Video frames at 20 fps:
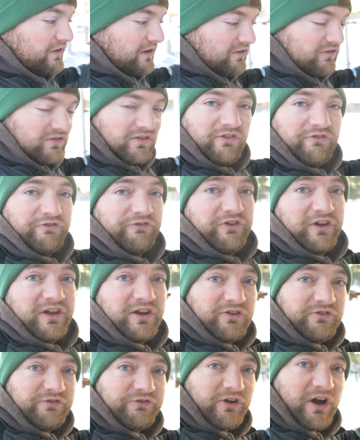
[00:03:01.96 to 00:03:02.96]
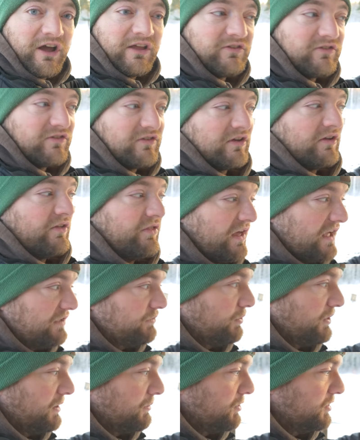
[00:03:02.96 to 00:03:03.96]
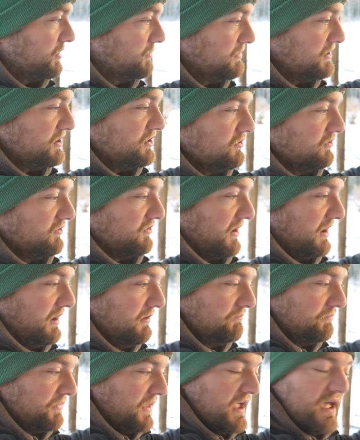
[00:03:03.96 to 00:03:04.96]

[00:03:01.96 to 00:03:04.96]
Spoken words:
these feeder fronts. That's what I'm going to be using.